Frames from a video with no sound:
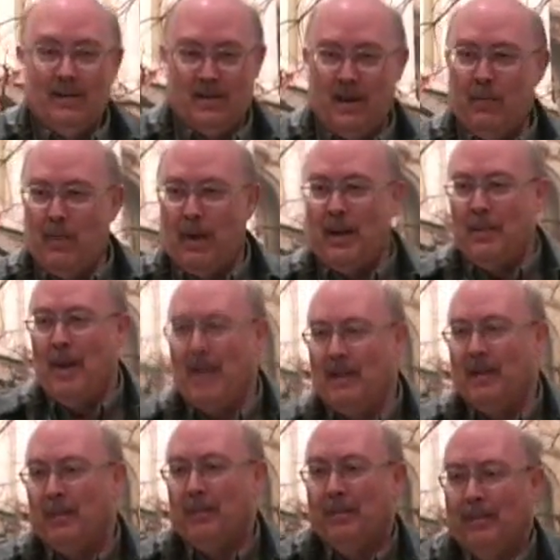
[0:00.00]
Somebody
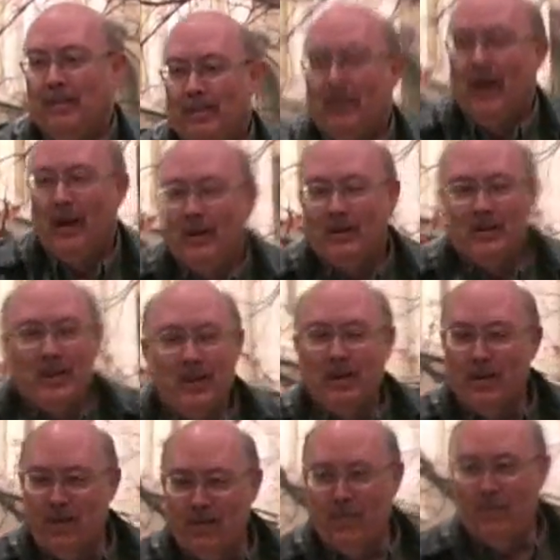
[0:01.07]
made them. Now it's either a